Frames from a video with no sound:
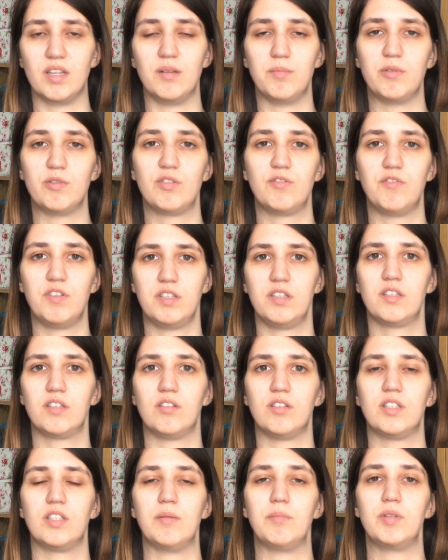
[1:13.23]
and the most
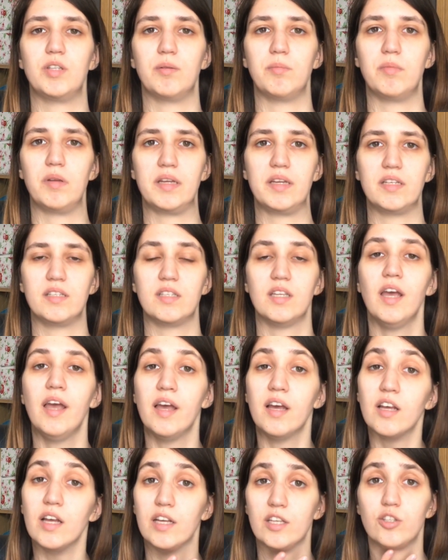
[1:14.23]
physical symptom is
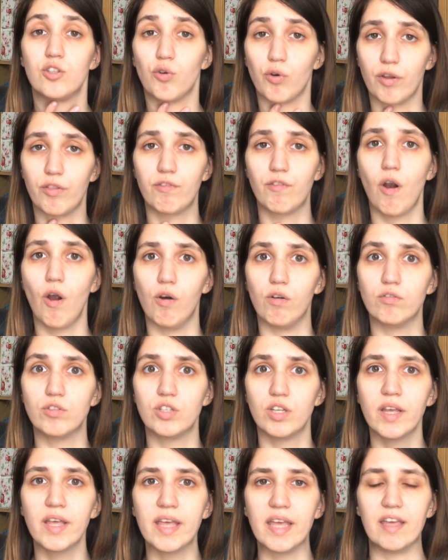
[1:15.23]
a sore
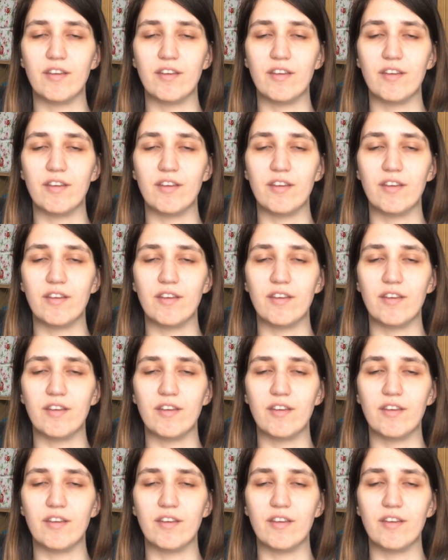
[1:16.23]
throat.